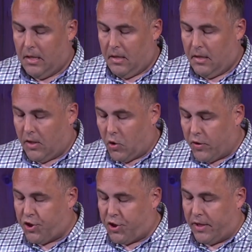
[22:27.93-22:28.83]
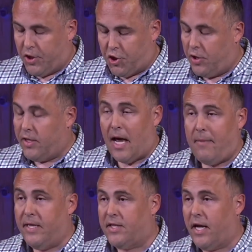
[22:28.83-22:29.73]
The Christian should not
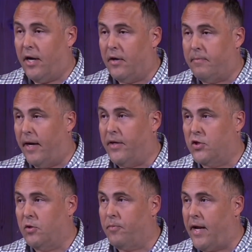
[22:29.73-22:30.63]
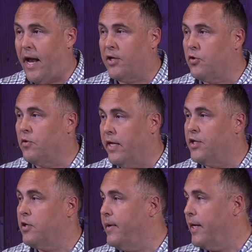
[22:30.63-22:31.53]
be scared by the supernatural, they
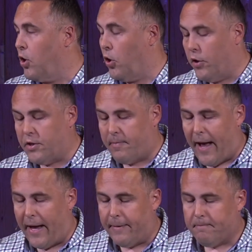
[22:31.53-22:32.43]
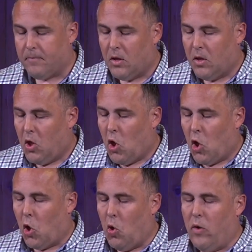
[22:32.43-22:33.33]
should be encouraged by it.
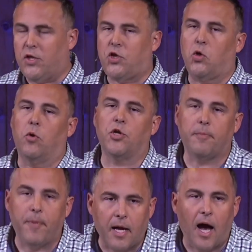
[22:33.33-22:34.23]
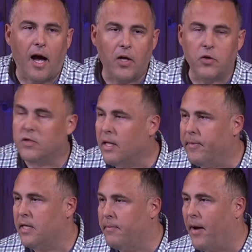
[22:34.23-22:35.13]
Who wants to worship a God who's
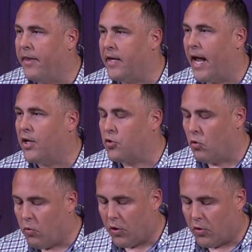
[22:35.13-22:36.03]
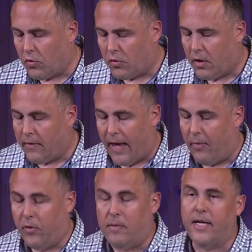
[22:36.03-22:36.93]
limited by the natural world? That
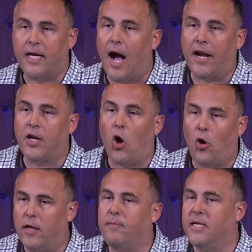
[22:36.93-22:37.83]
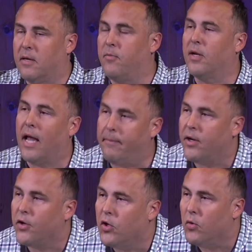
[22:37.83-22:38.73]
wouldn't be God at all, that'd be someone like me
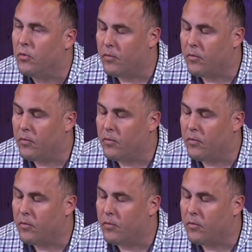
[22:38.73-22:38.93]
or you.